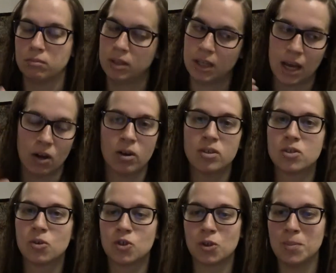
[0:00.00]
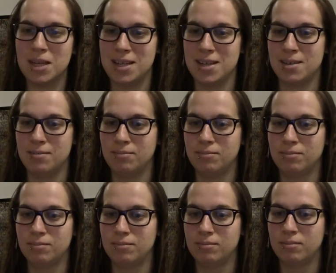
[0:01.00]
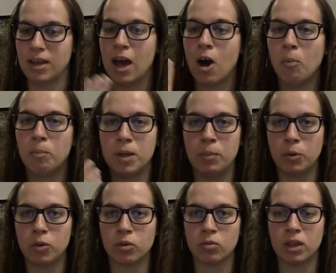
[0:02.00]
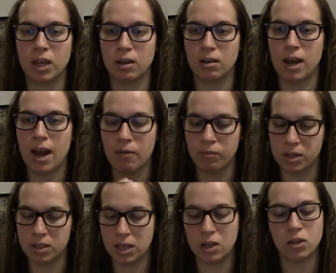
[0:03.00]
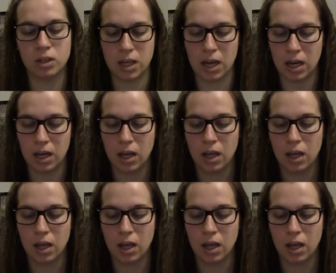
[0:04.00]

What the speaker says: Get on social media. Help people through there every single day.